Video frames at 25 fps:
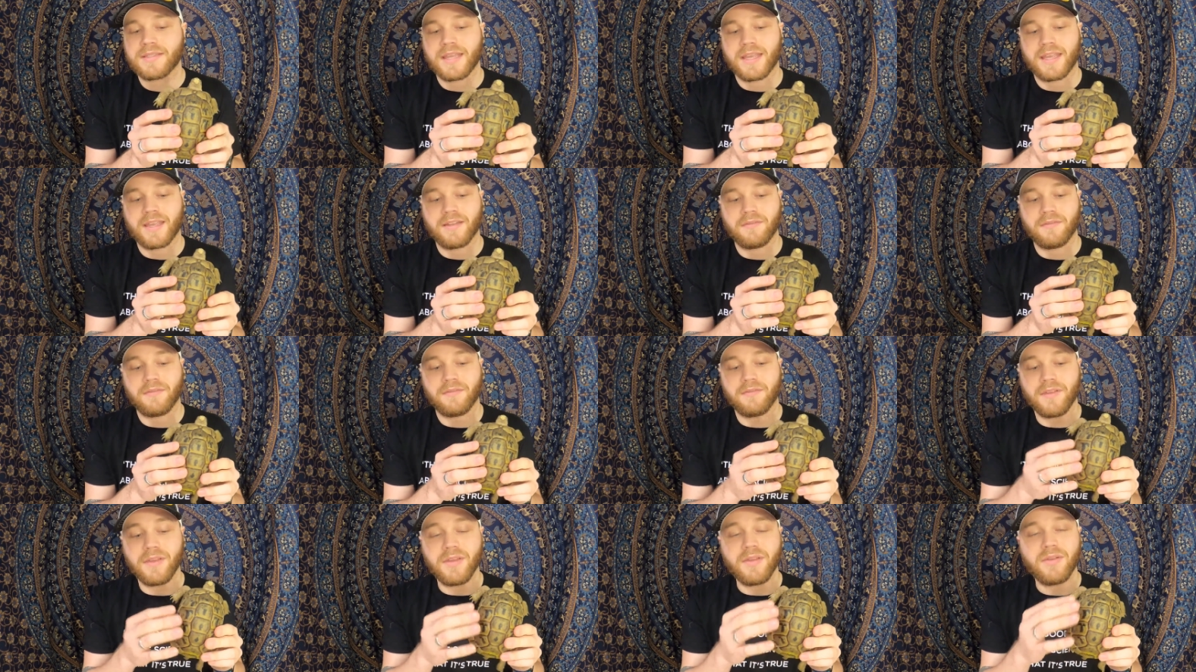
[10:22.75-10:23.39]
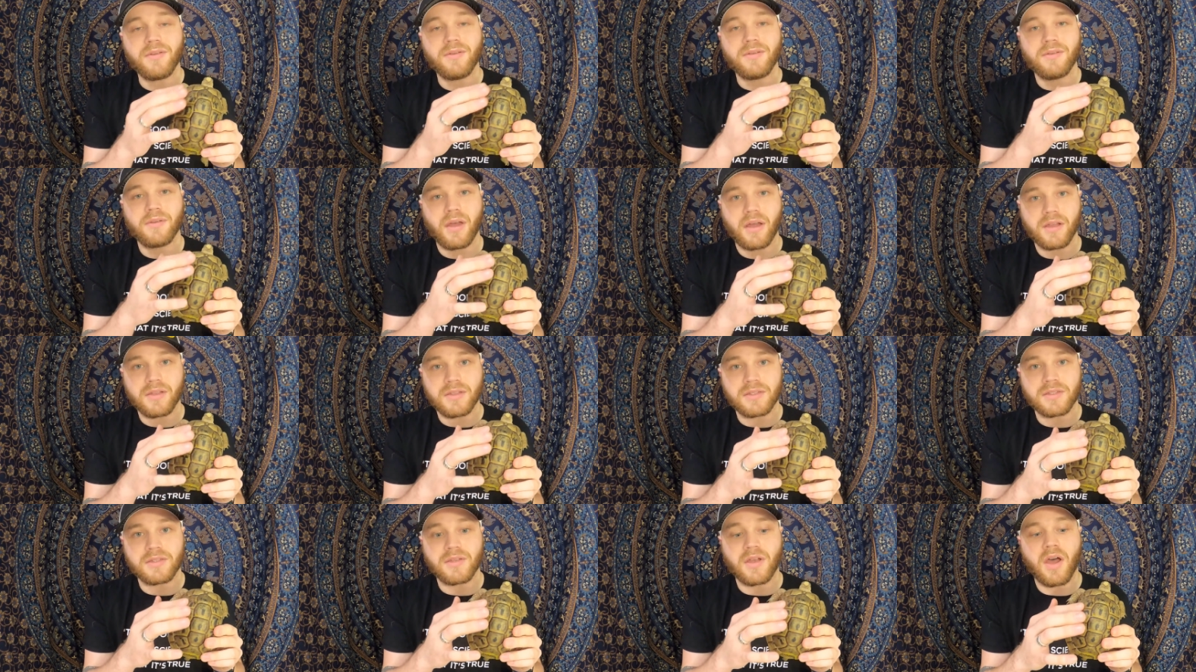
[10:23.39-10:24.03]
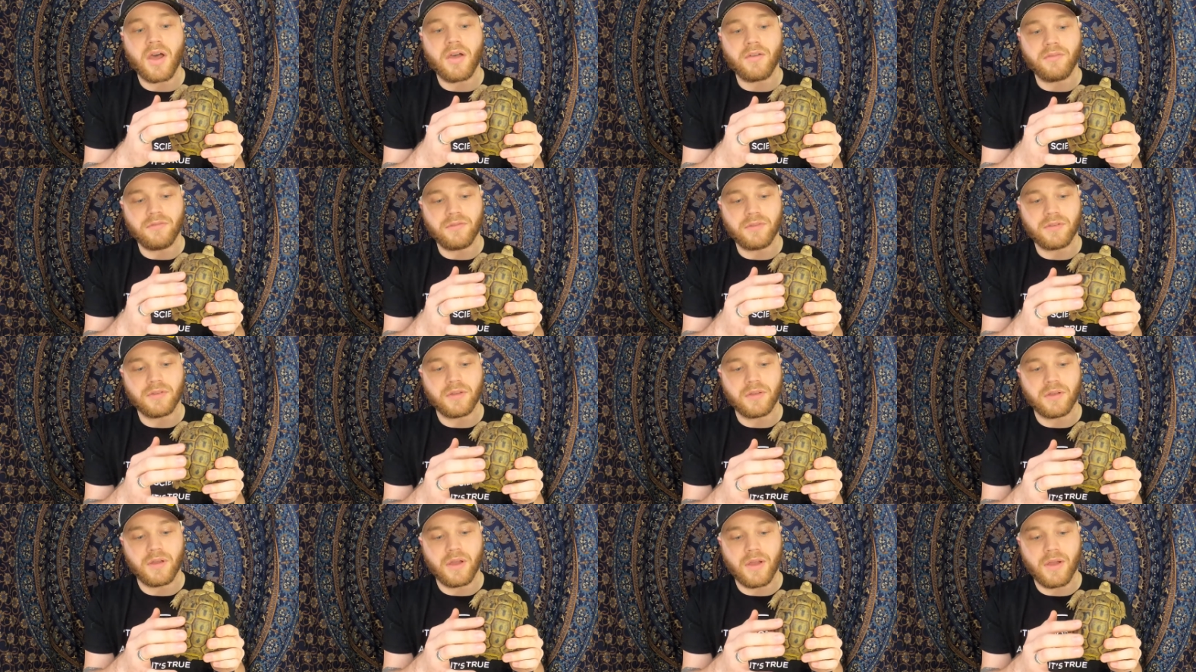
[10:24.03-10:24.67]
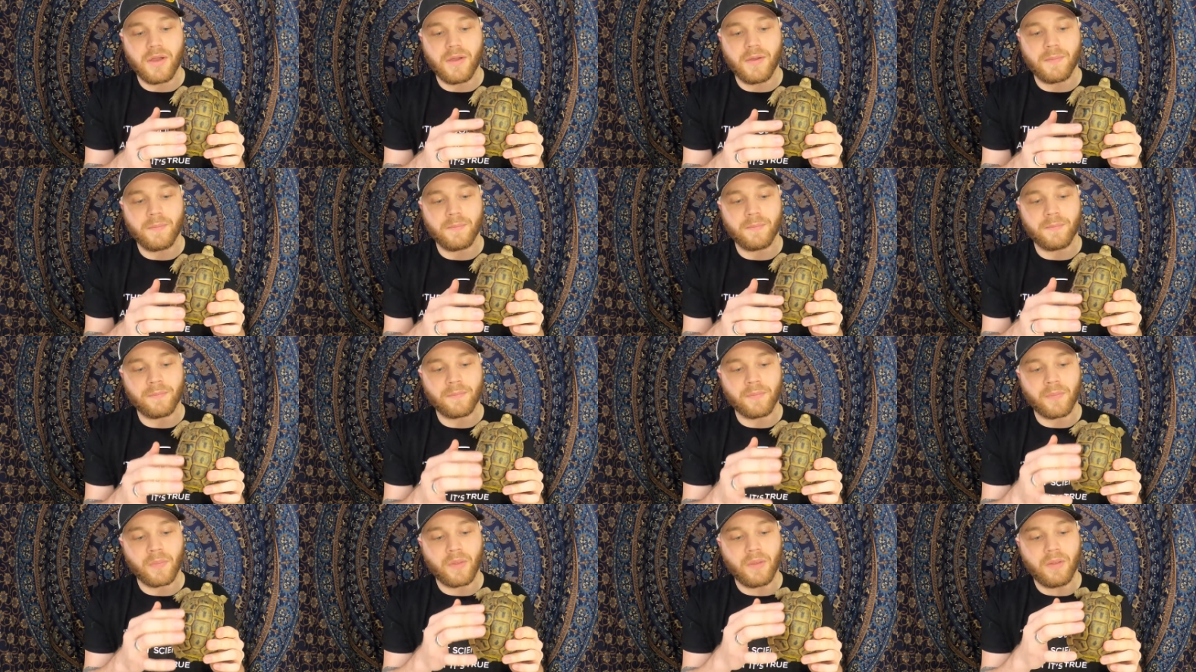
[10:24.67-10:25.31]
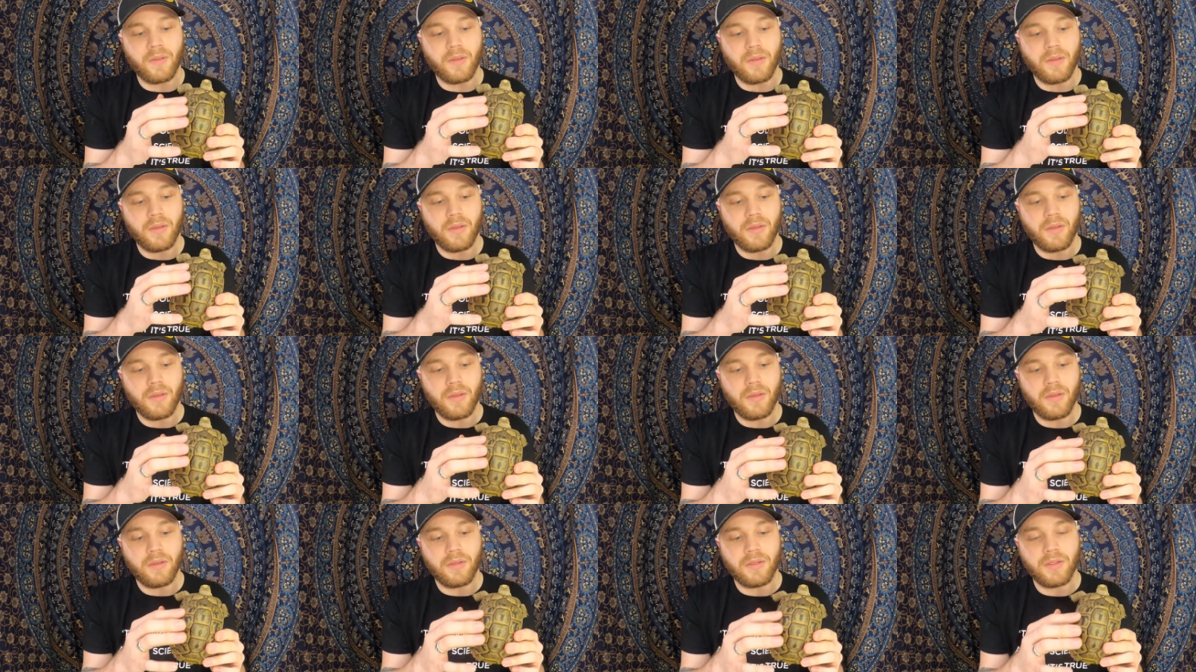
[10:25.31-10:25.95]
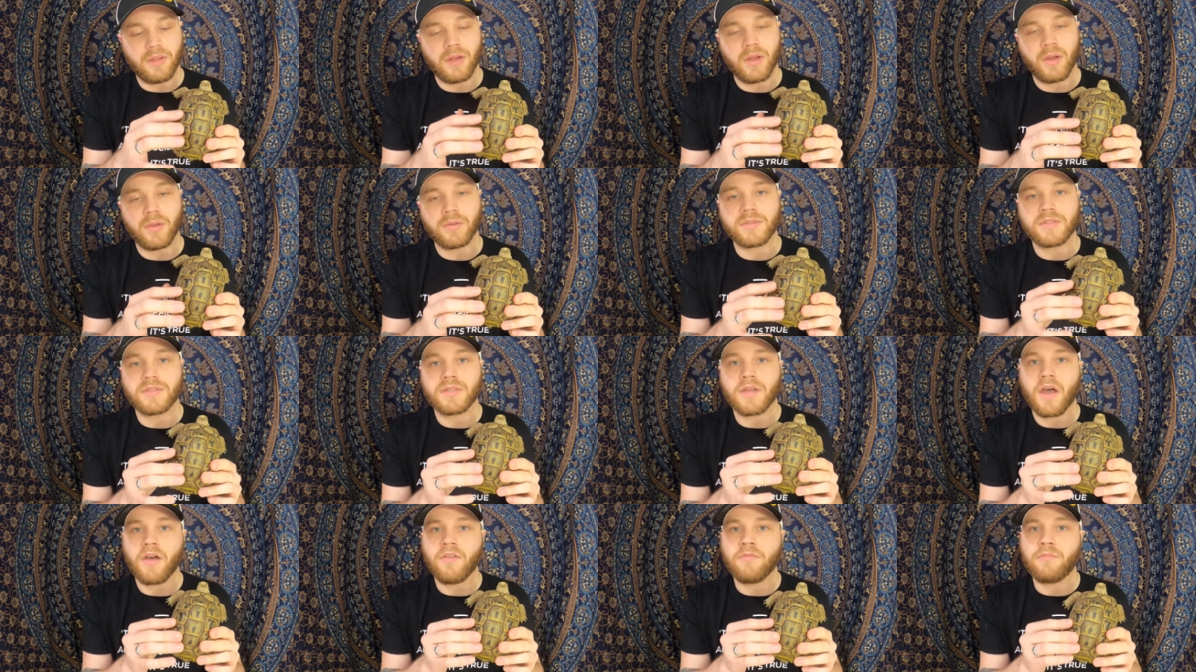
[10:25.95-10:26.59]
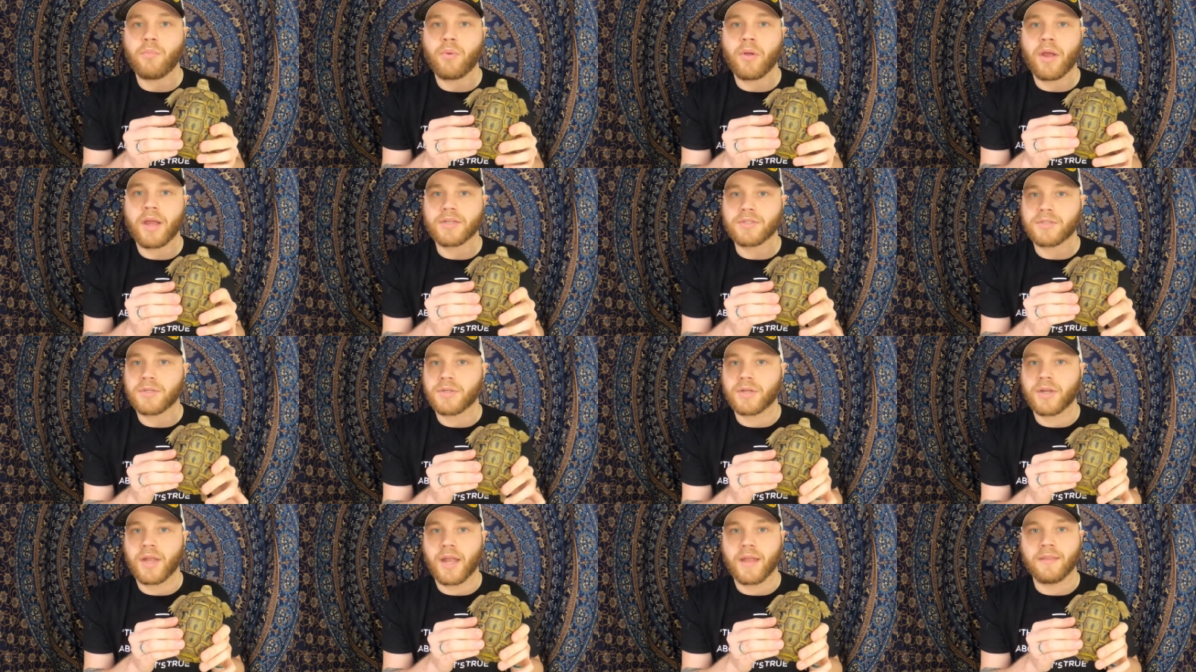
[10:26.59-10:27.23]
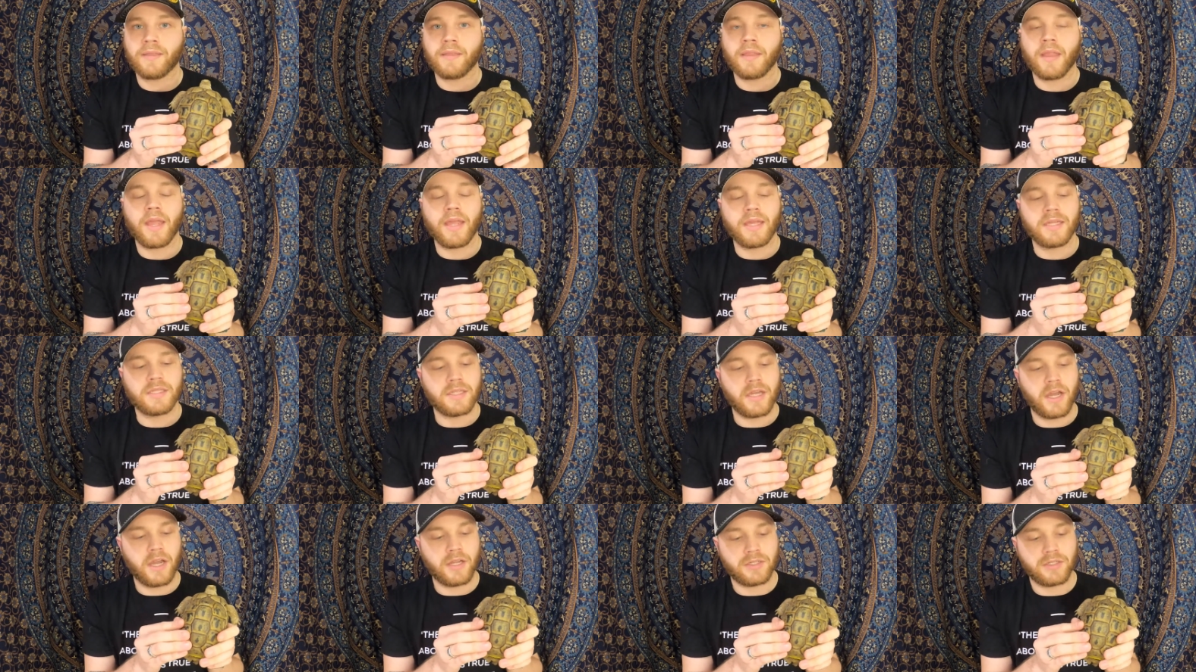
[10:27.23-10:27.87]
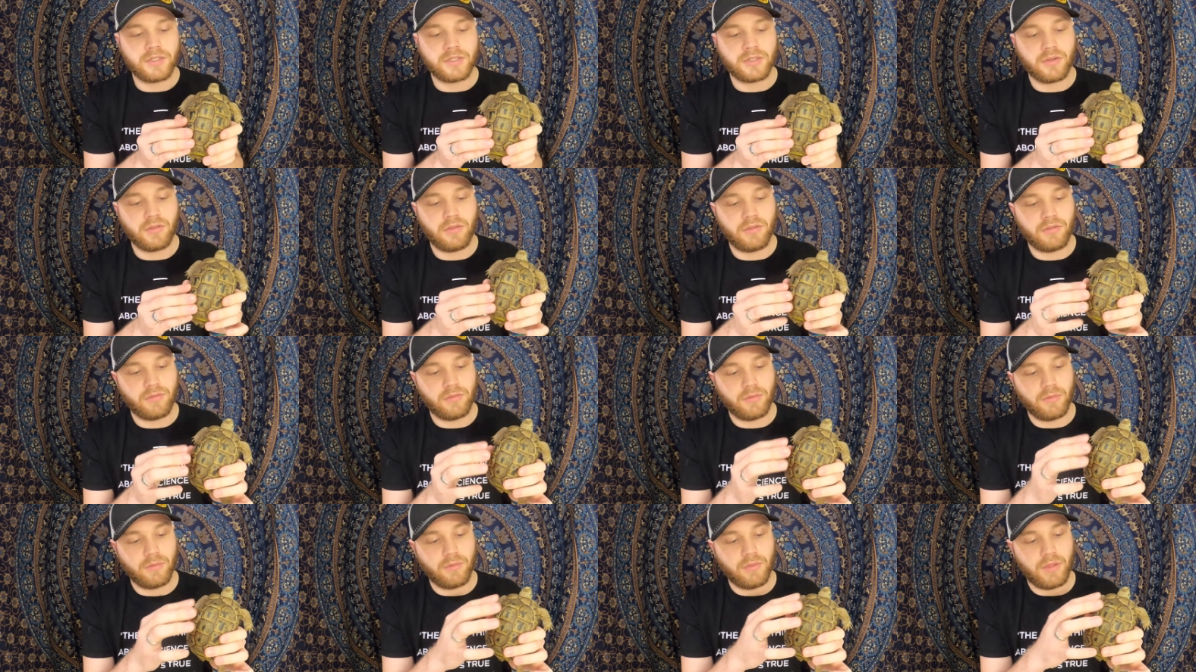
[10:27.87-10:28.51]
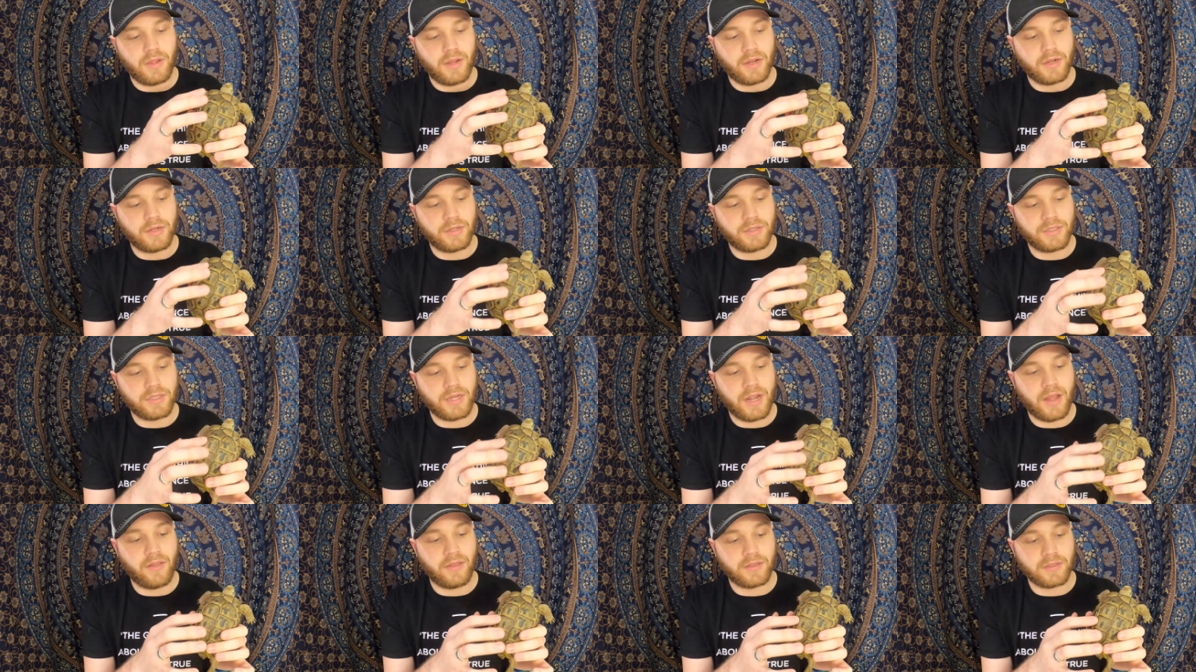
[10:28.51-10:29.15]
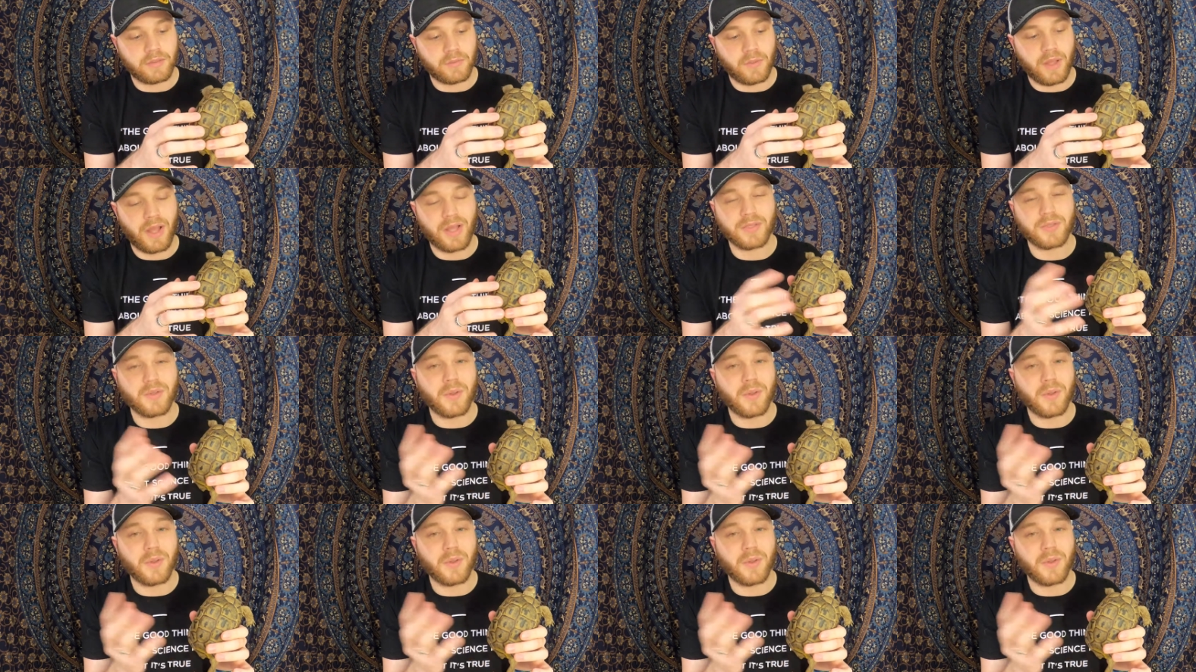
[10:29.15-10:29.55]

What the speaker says: They can feel soft, you know, soft pressure and light touch through their shell as well.